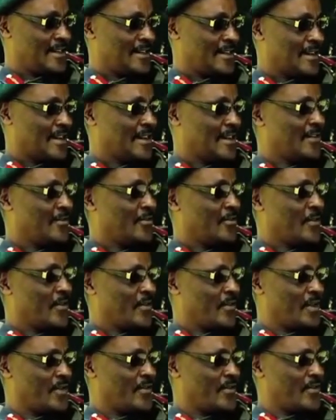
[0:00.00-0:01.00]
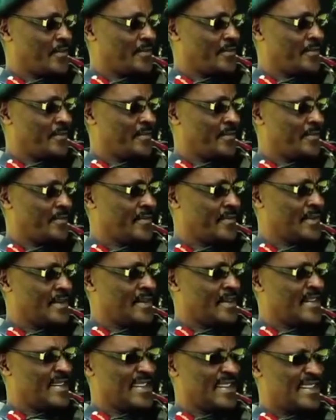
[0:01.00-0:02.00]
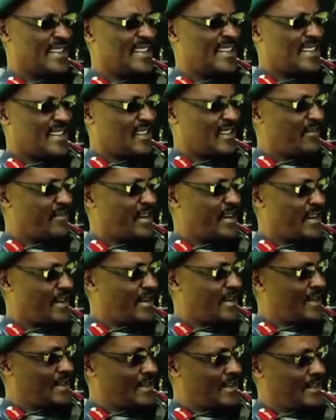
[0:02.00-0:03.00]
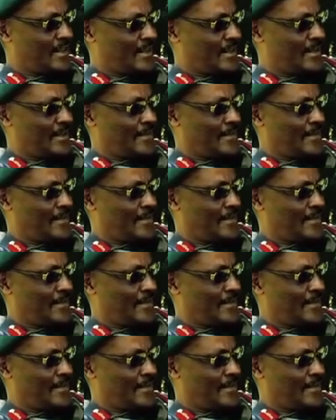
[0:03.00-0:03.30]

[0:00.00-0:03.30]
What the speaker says: carrying you to your bedroom. It's really nasty.